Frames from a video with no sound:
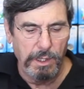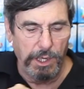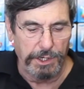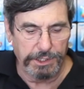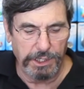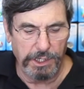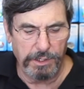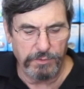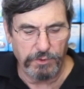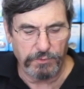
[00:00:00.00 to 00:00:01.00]
and
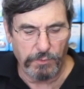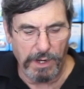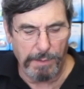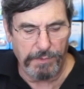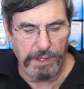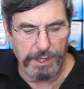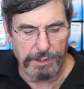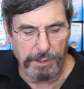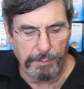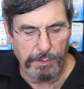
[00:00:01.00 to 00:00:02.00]
again, just wrap that
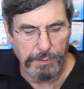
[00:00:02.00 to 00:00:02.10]
up